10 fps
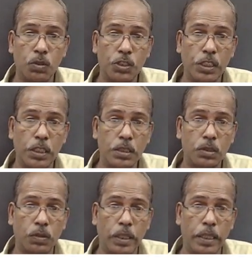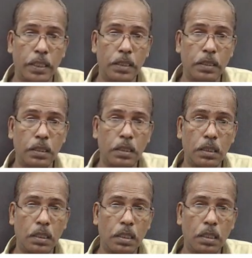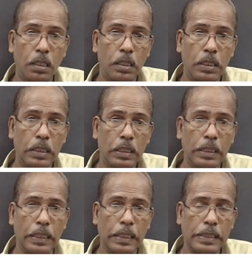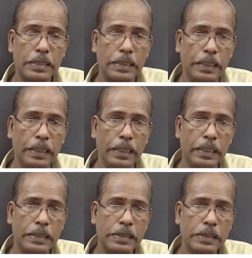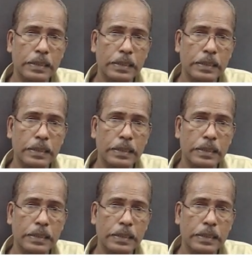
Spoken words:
cosecant square x dx,